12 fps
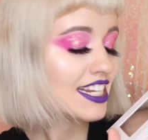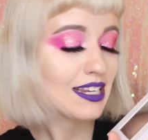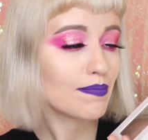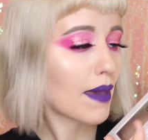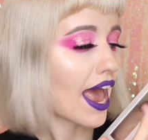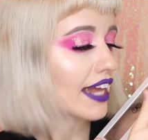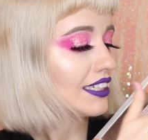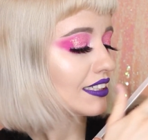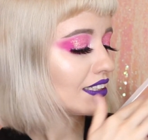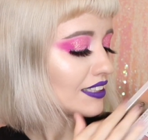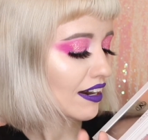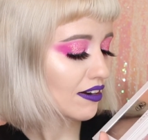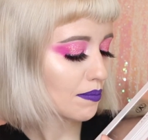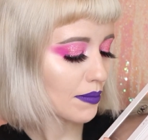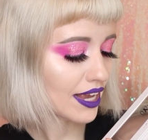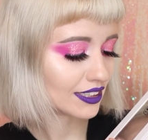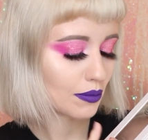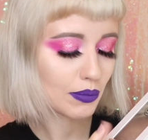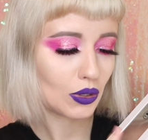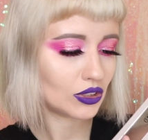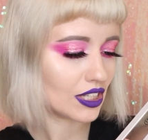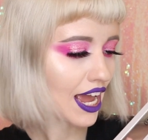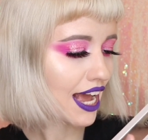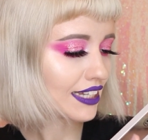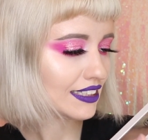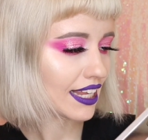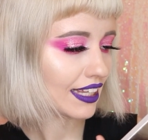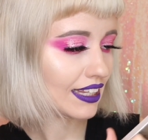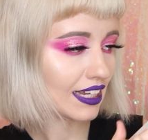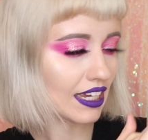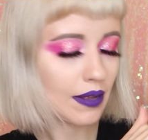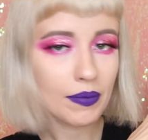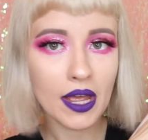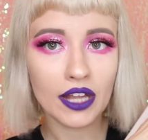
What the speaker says: The mattes are amazing. Plus, it has like the